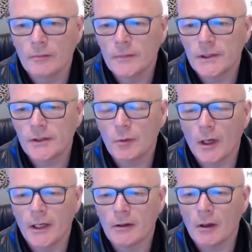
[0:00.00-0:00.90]
This is
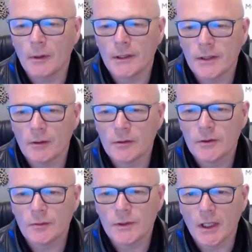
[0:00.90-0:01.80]
why Grammarly is so good
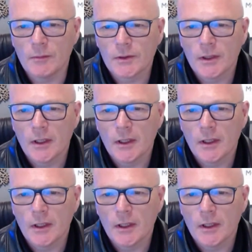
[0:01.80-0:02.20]
sometimes.